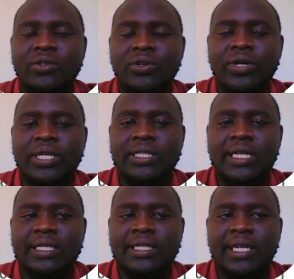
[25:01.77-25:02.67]
to know is
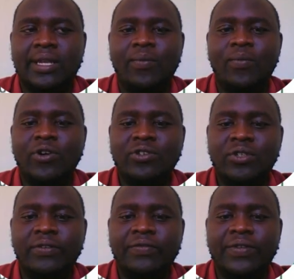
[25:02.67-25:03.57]
that most
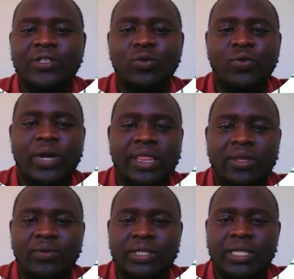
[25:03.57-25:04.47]
of his
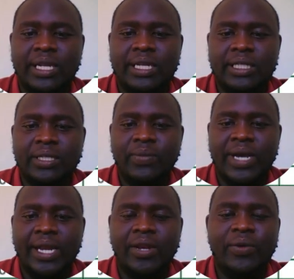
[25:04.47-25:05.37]
wealth was created
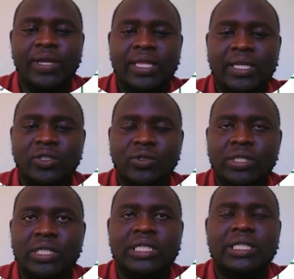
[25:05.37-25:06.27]
by doing things
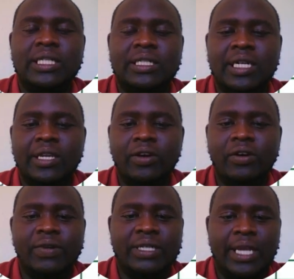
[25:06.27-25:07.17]
consistently
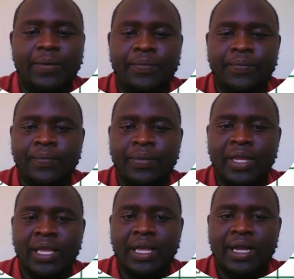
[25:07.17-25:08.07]
over time.
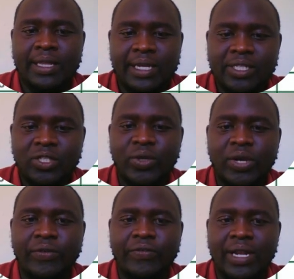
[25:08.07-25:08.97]
And that is where
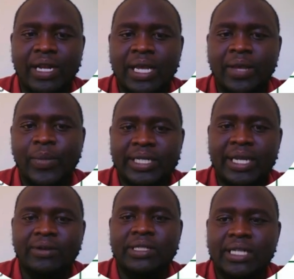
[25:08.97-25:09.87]
we fail. But
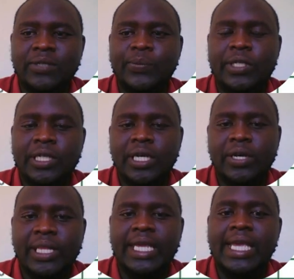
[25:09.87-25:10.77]
I was just pointing
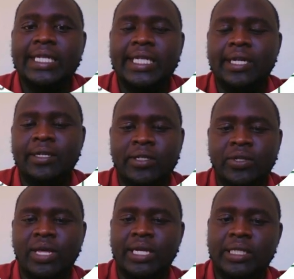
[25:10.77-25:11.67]
out the year 10
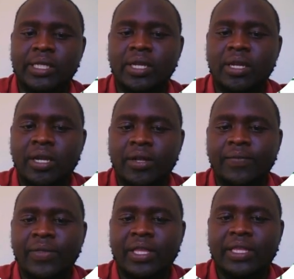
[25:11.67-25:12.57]
so that
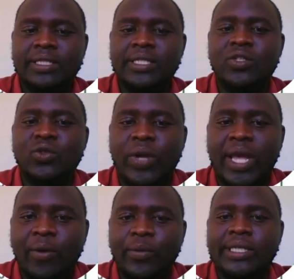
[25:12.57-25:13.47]
this is
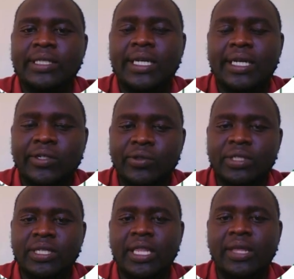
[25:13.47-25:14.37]
where we start to
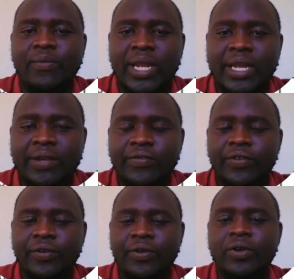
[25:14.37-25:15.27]
see the
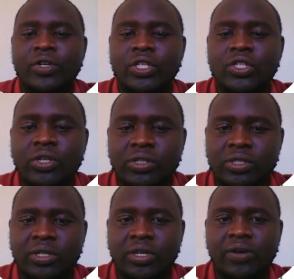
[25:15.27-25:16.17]
meaningful
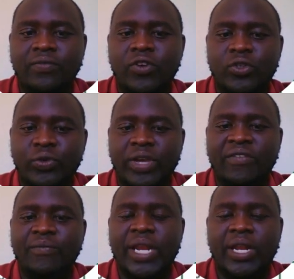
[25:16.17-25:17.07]
results of what we
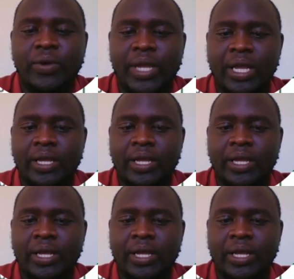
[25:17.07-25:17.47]
have been doing.